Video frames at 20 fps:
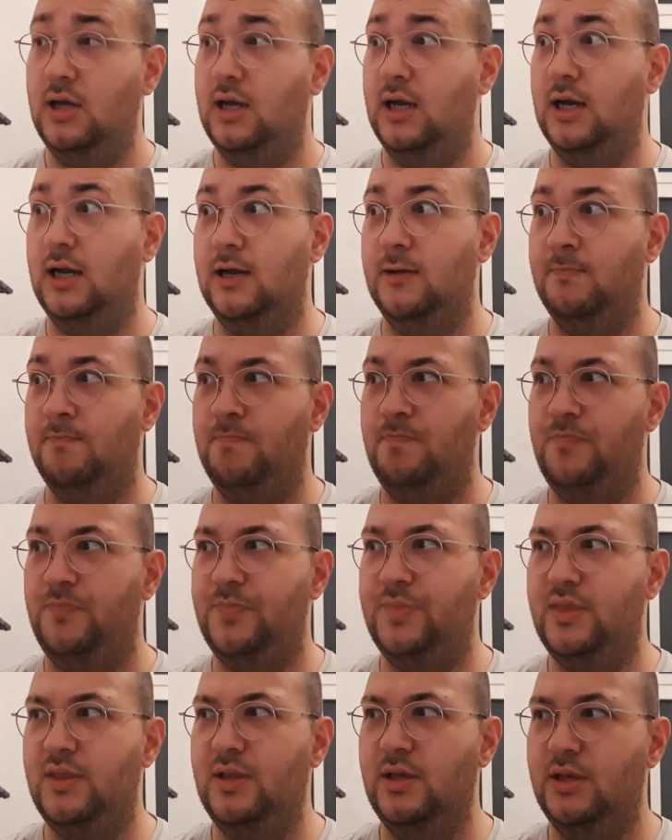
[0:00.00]

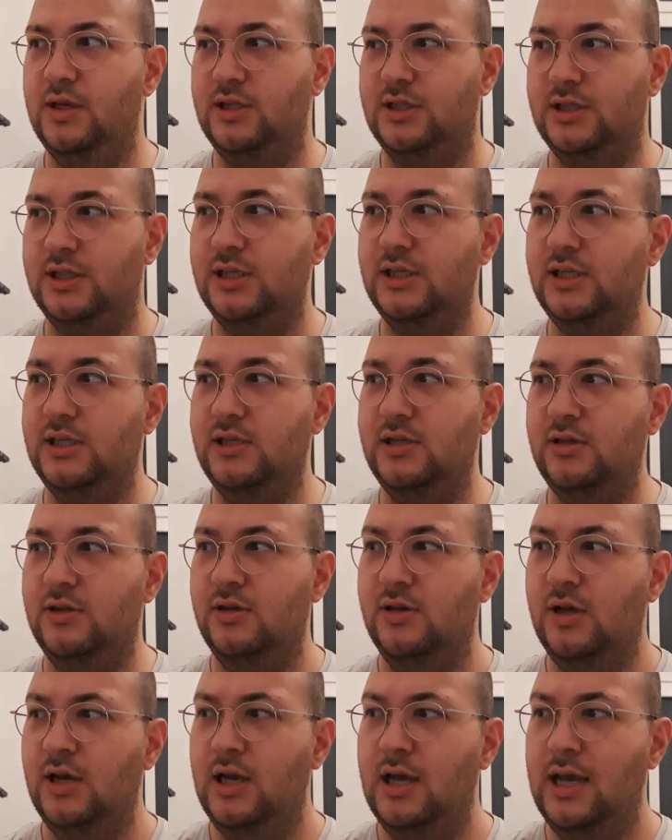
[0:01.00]
Um, she
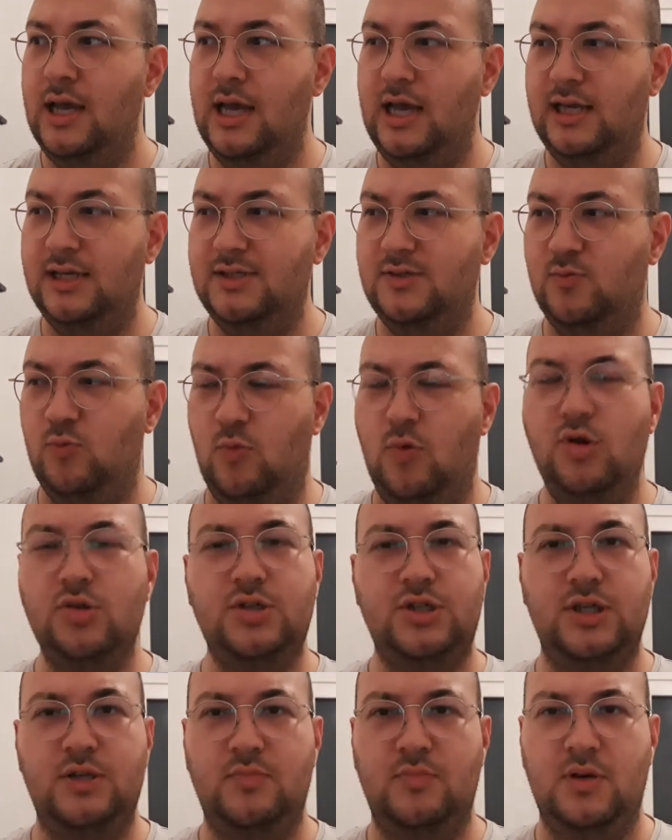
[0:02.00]
is
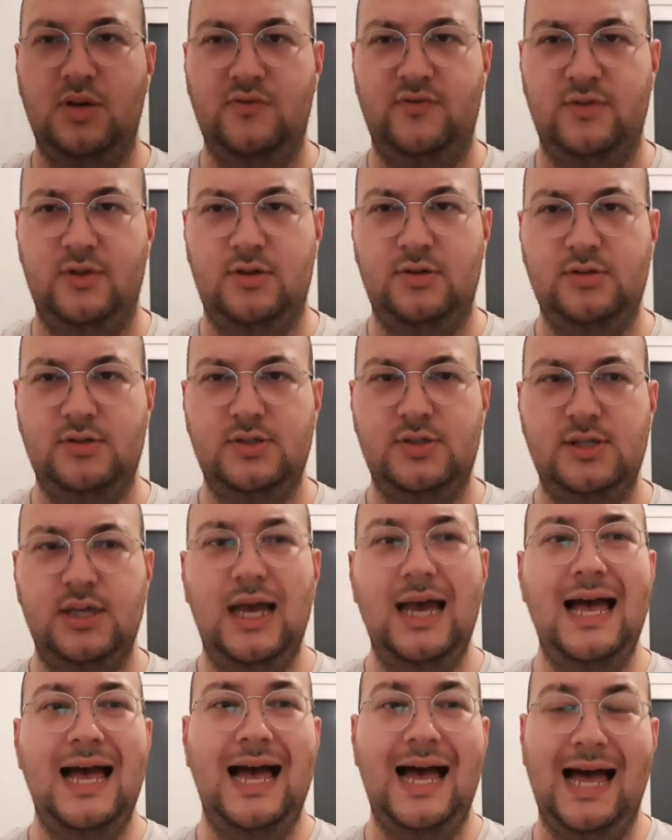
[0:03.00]
watching my vlogs
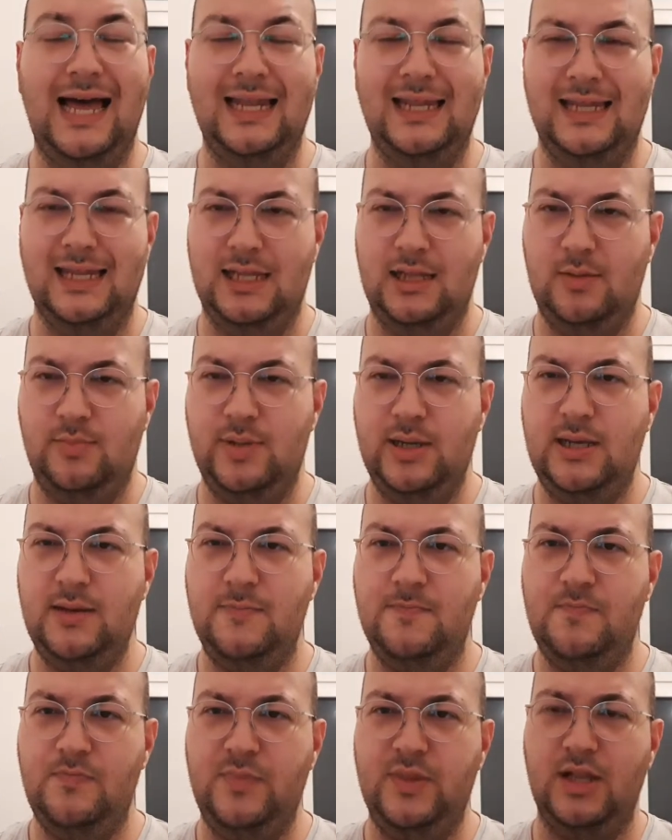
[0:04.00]
a little bit.
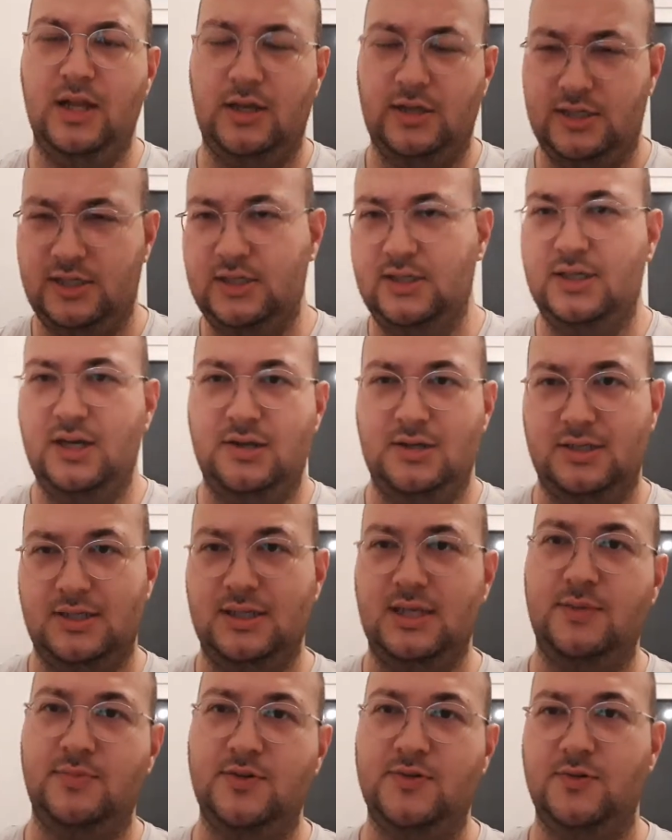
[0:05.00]
Like she kind of
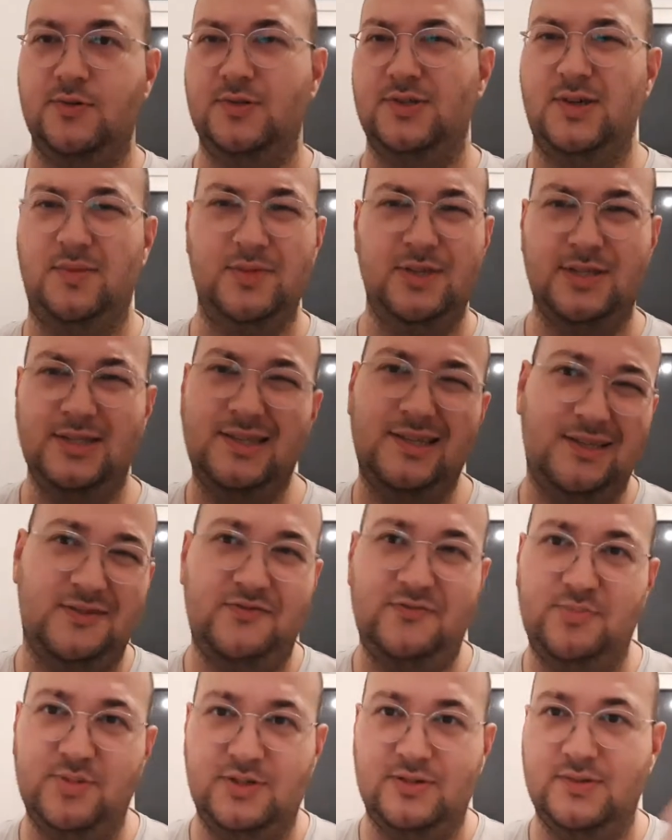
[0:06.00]
skips through some of the
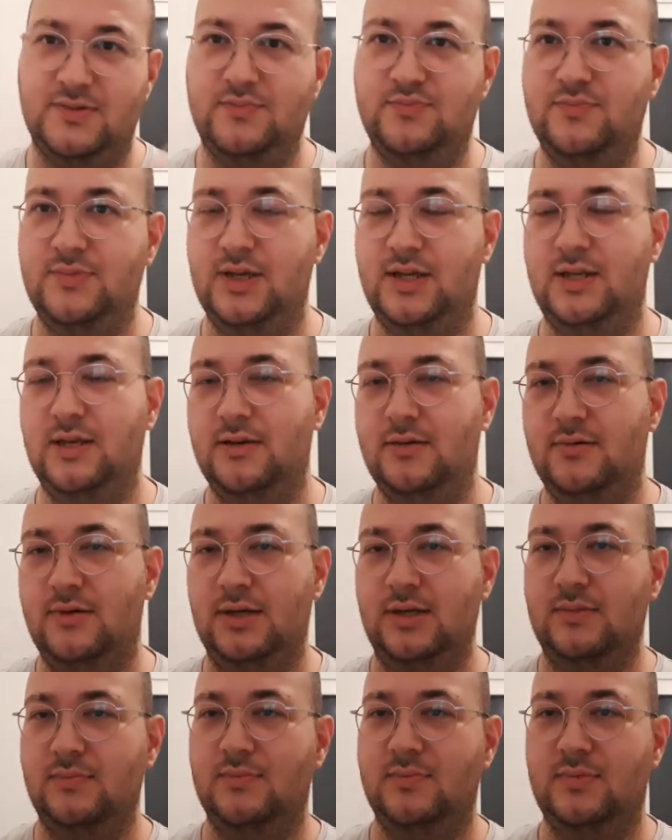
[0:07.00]
stuff because, you know,
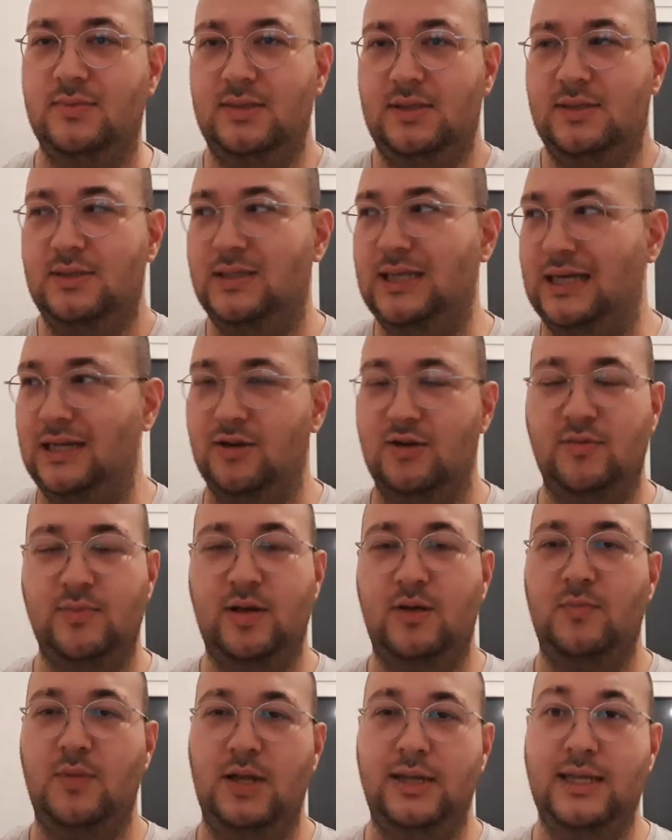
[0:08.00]
I tell her
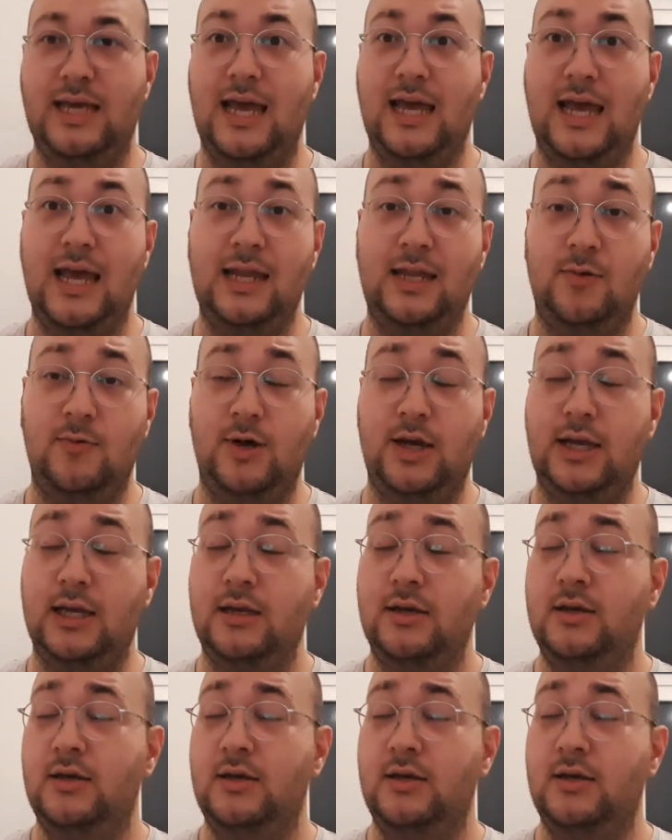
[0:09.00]
about my day anyway.